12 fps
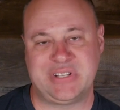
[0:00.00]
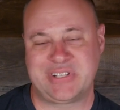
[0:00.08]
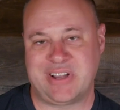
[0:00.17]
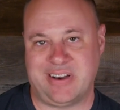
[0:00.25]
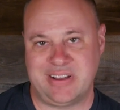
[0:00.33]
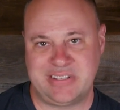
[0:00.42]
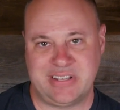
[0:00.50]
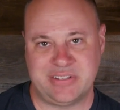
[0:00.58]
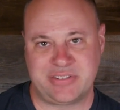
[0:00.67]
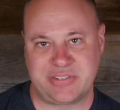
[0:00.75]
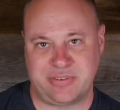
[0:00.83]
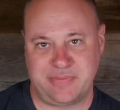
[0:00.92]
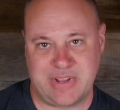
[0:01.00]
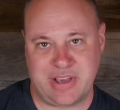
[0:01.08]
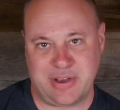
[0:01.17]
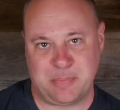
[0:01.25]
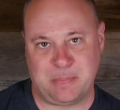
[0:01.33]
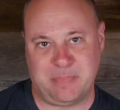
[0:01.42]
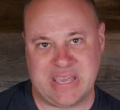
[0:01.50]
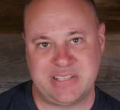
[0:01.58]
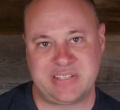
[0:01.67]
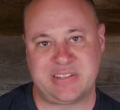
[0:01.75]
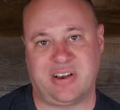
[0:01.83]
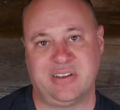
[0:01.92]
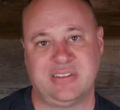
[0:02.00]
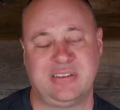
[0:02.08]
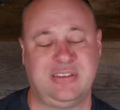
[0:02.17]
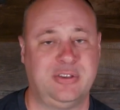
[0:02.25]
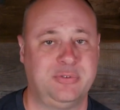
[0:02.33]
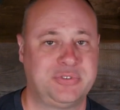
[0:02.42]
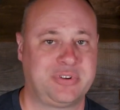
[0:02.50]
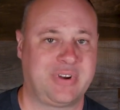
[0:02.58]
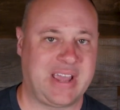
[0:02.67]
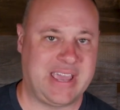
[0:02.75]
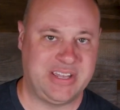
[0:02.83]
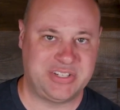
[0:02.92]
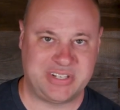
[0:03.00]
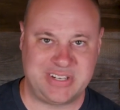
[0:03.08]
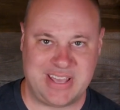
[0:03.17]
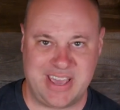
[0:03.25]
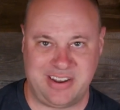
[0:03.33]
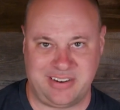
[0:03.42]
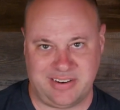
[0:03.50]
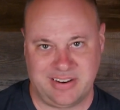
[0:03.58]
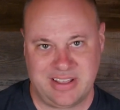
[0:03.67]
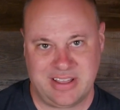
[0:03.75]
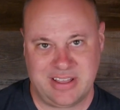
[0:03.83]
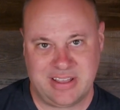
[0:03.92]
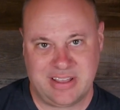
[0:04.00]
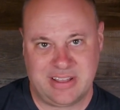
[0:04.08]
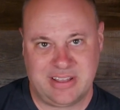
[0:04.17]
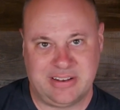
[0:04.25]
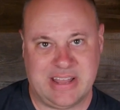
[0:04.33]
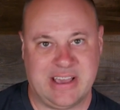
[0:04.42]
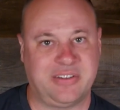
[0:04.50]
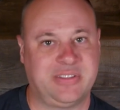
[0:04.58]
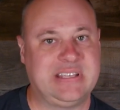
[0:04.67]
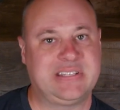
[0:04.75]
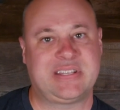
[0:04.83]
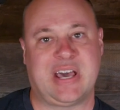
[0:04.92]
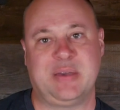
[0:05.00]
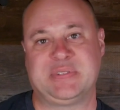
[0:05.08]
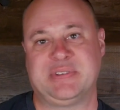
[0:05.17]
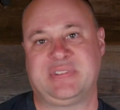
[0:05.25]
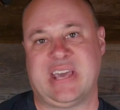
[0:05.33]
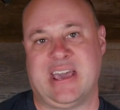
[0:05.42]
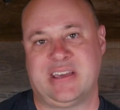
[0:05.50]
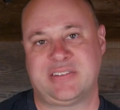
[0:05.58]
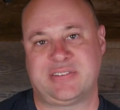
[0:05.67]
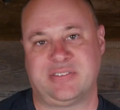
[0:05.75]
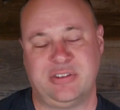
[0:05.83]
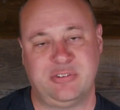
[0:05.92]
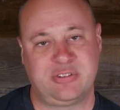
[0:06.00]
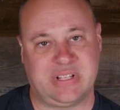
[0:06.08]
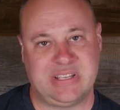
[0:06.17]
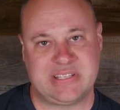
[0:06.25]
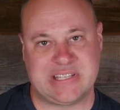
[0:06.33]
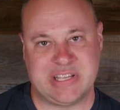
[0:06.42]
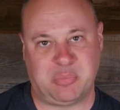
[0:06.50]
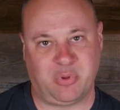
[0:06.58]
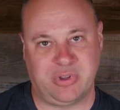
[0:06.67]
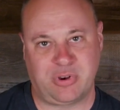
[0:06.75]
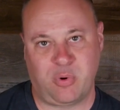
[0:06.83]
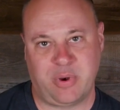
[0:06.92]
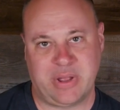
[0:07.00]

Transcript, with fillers: which content is served up based on the user agent header. Now, these types of tasks are usually simple and